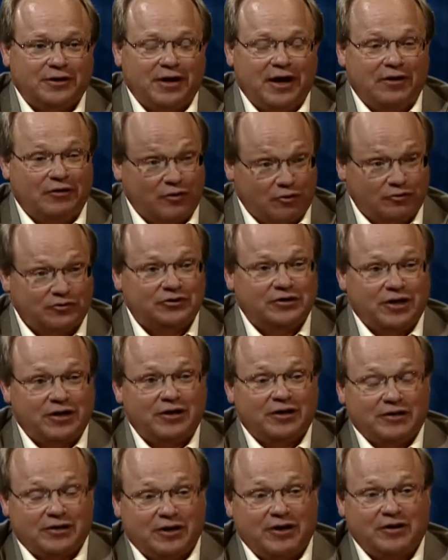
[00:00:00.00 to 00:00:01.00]
And those
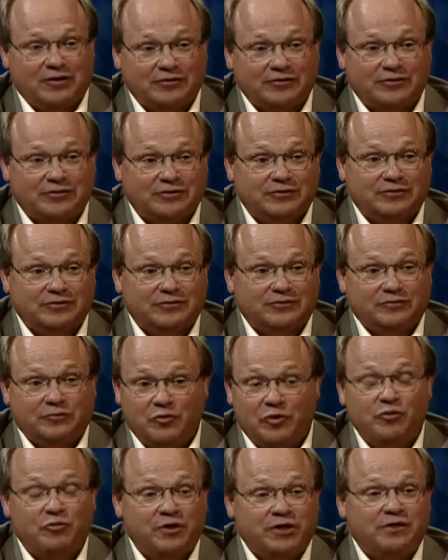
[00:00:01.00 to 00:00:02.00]
young adults
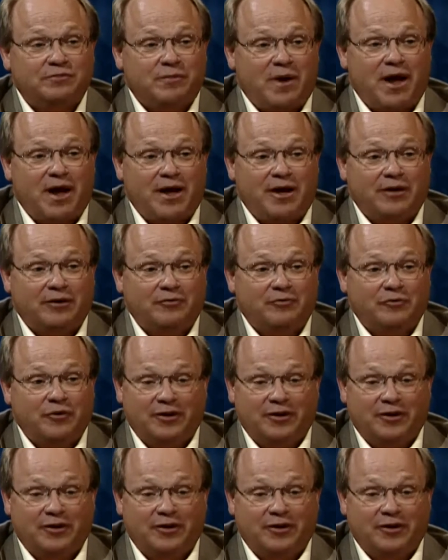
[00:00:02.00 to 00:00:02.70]
will respond